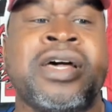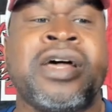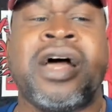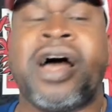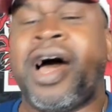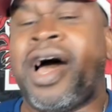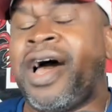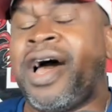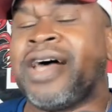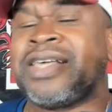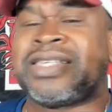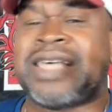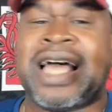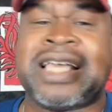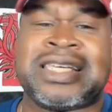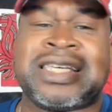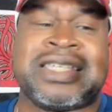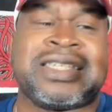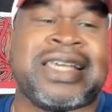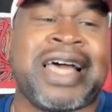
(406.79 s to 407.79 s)
Oh, such
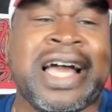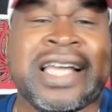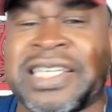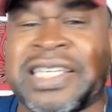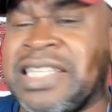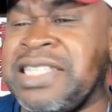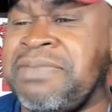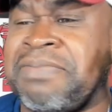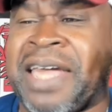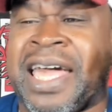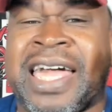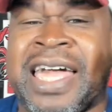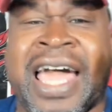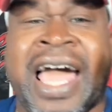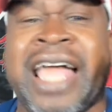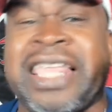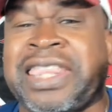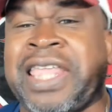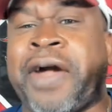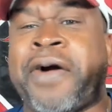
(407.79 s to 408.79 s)
and such is they
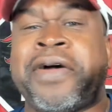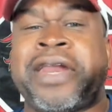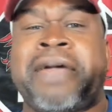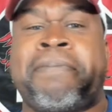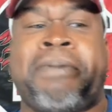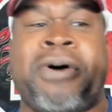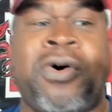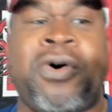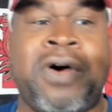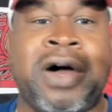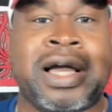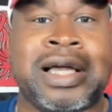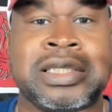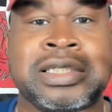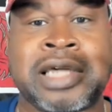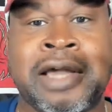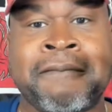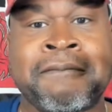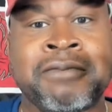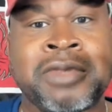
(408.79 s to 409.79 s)
got 30 points.